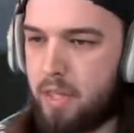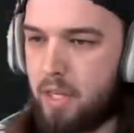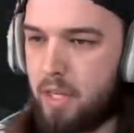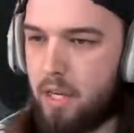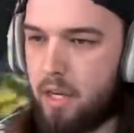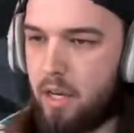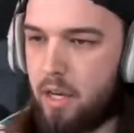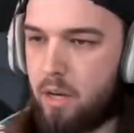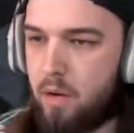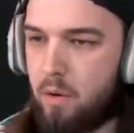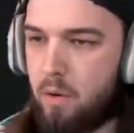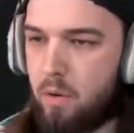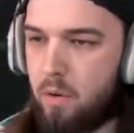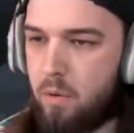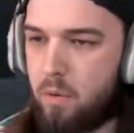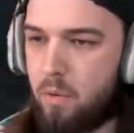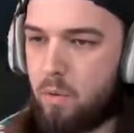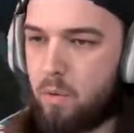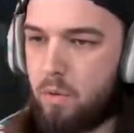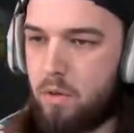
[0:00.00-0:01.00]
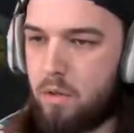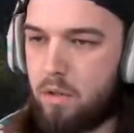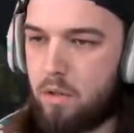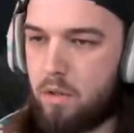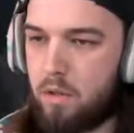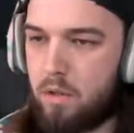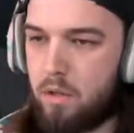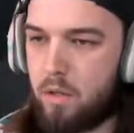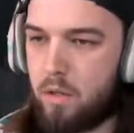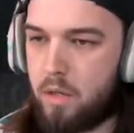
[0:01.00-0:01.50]
the, uh, oh, oh,
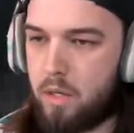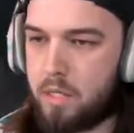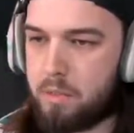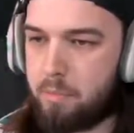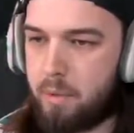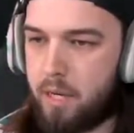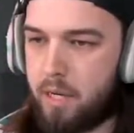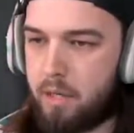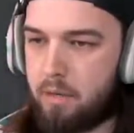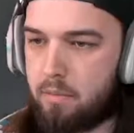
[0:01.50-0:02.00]
that's bad.